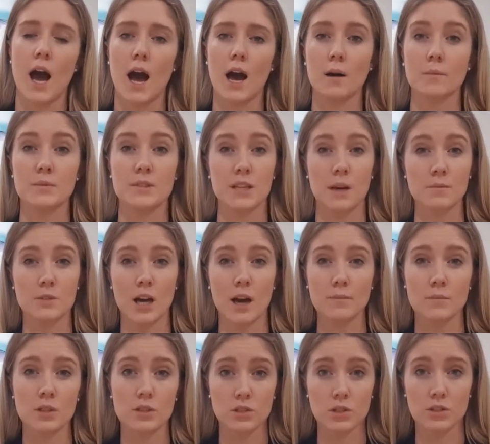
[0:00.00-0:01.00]

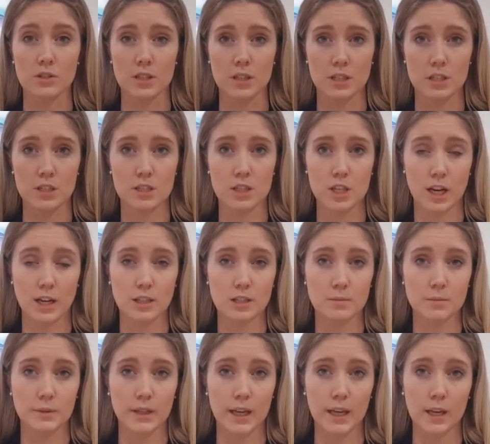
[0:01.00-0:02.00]
Sometimes it's used
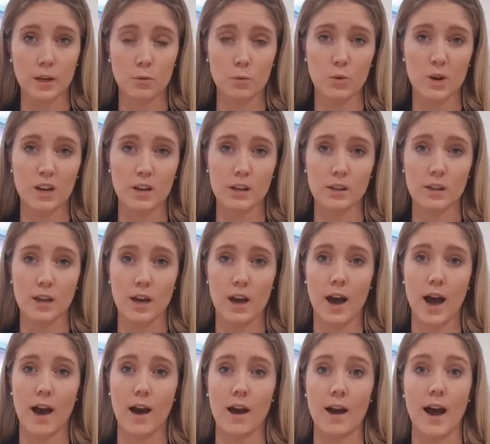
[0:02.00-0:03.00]
interchangeably with
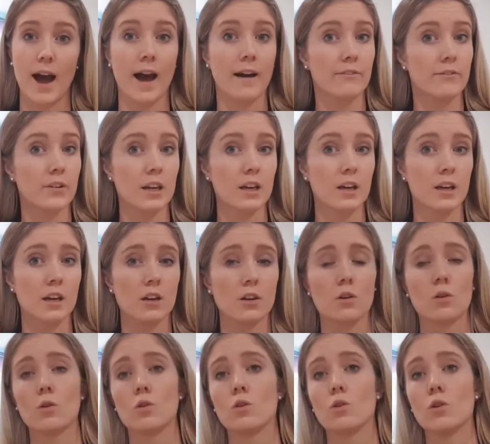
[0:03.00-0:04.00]

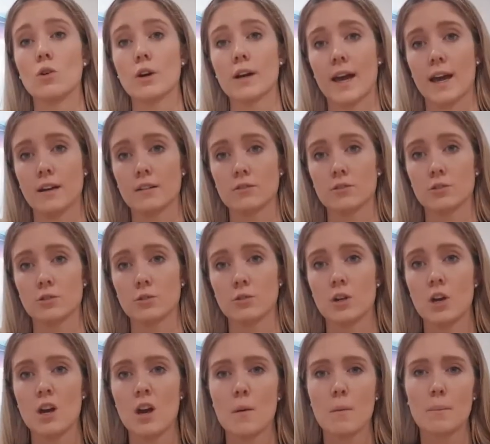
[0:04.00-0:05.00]
advocate or counsel.
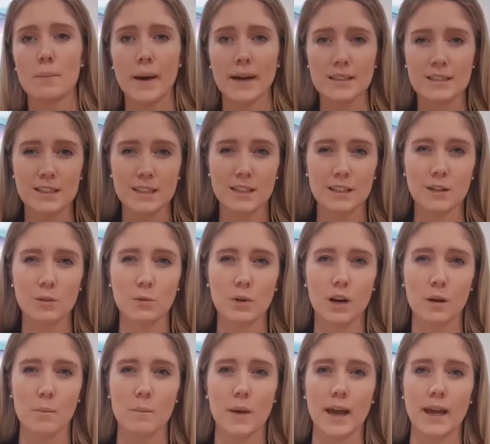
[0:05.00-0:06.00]
Basically what
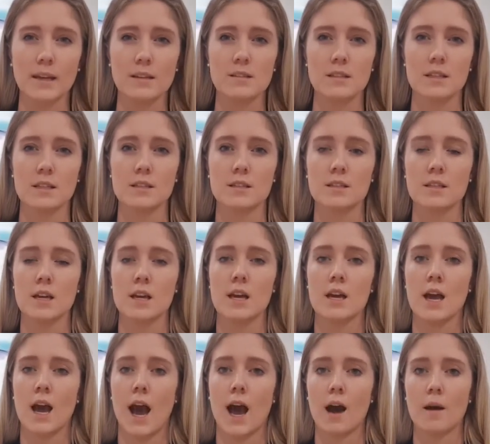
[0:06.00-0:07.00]
it means is
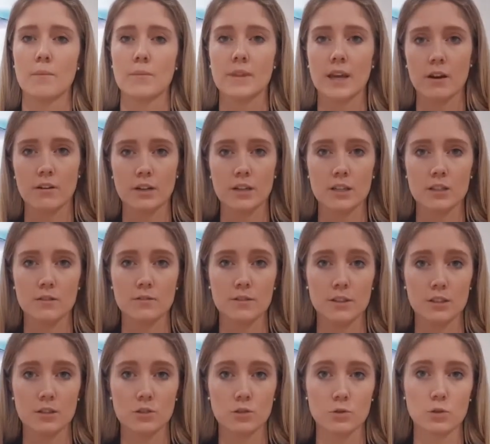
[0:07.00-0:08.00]
they're an
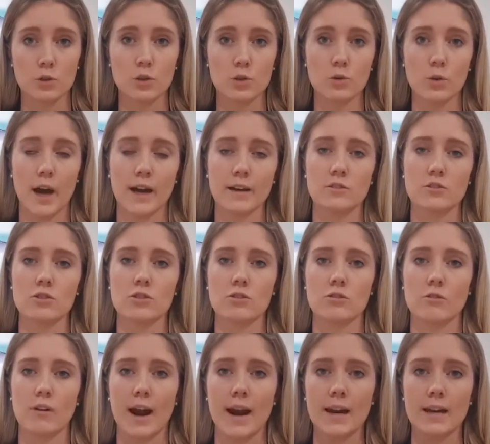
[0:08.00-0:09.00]
individual who has
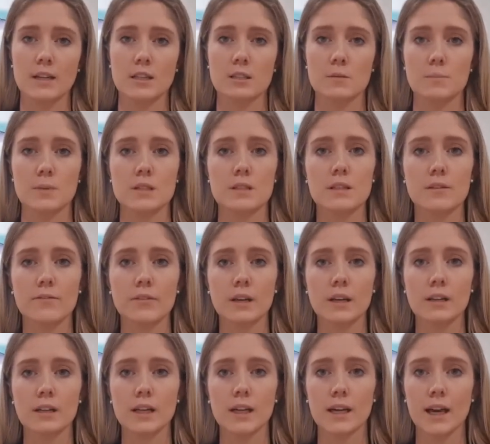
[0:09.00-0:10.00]
trained
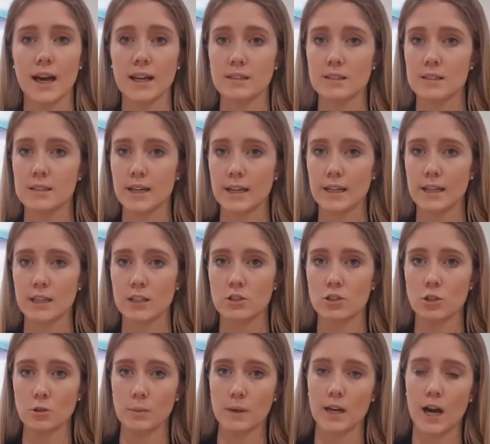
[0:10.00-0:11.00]
specifically and studied
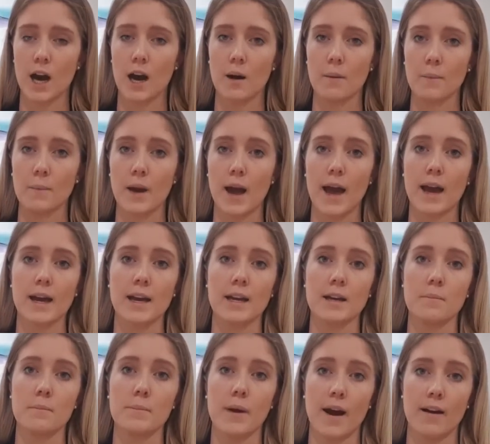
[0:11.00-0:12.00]
to become
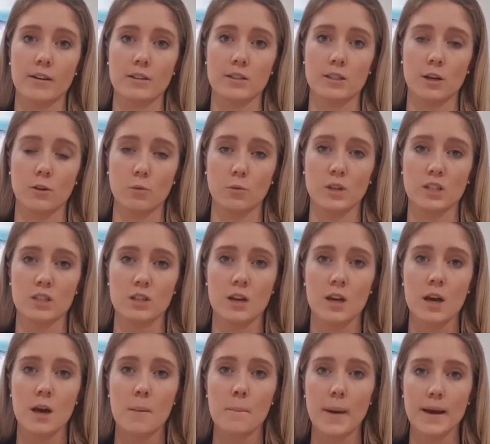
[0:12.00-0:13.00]
a barrister, which
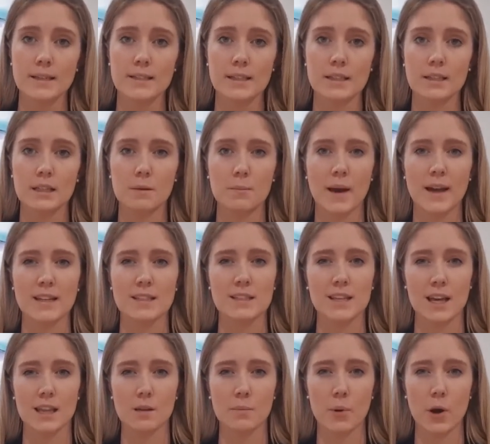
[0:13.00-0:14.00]
basically means
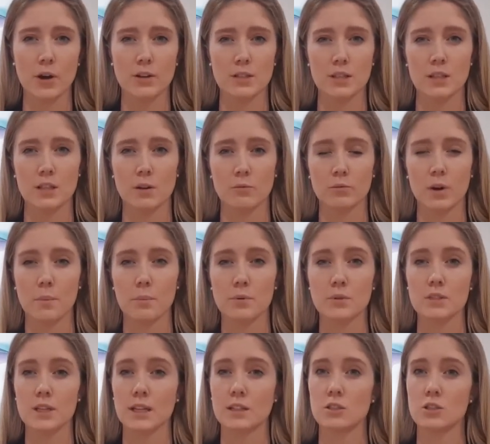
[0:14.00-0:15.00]
they're the person that
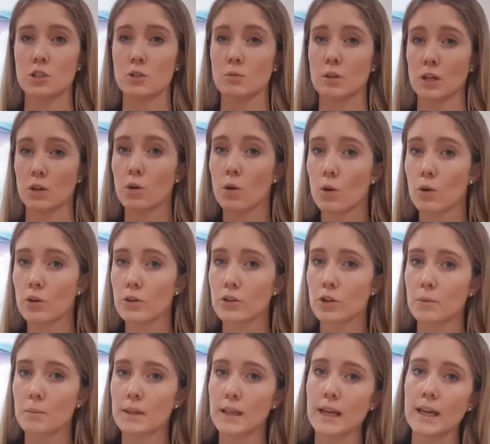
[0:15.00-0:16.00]
represents you in court
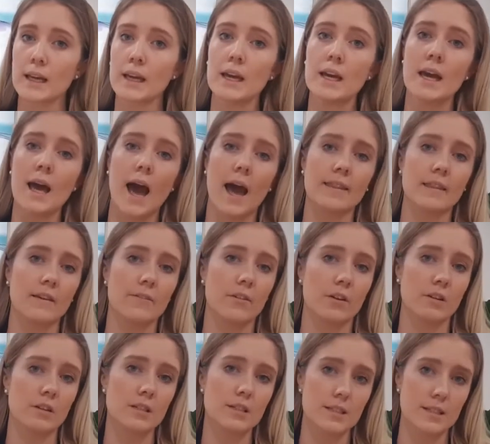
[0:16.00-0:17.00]
normally, and they're
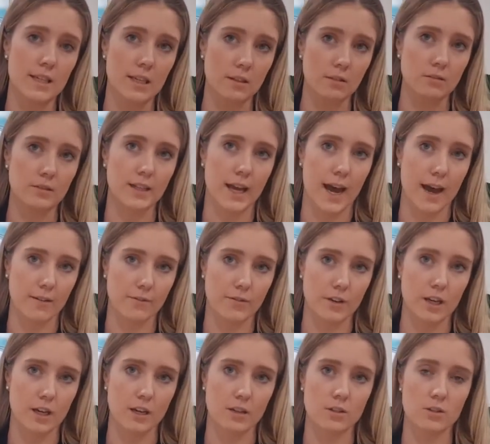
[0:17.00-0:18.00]
very skilled
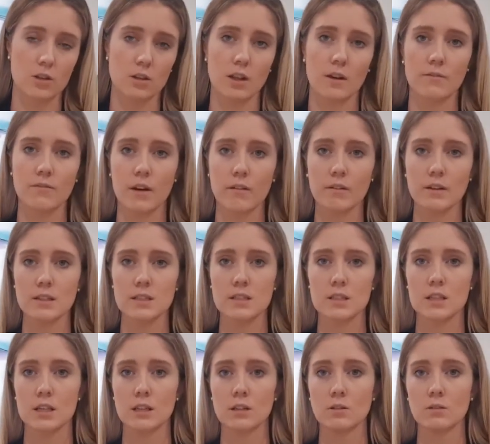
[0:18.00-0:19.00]
advocates. So they're very
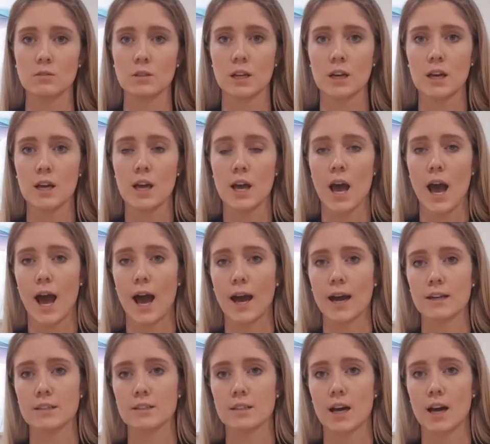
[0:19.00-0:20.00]
skilled
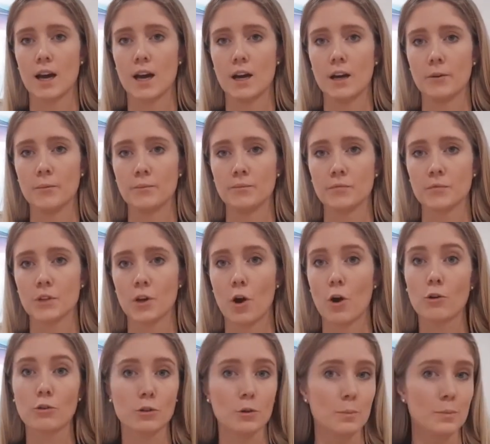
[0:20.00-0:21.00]
at
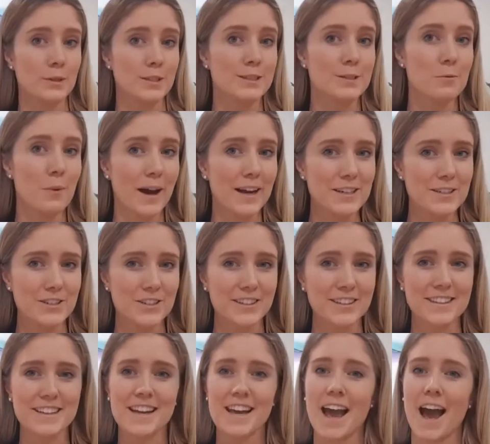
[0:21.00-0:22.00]
oral
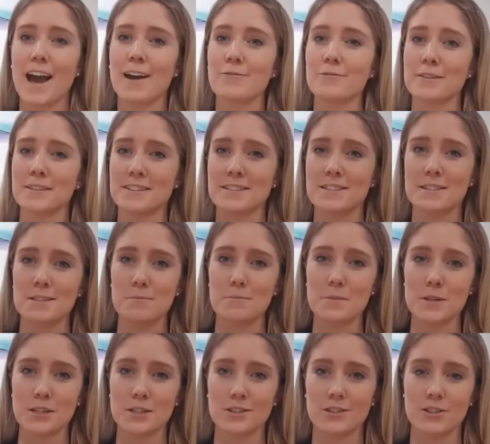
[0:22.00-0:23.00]
persuasion and written
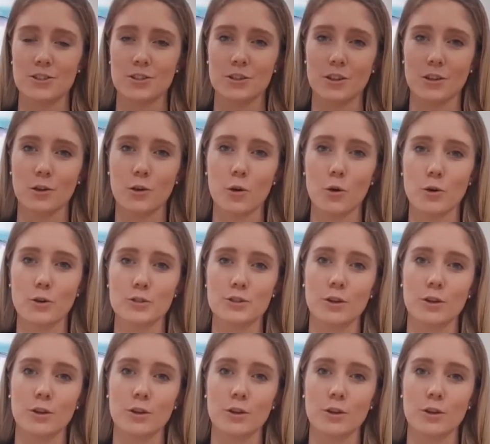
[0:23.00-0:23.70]
submissions to the court.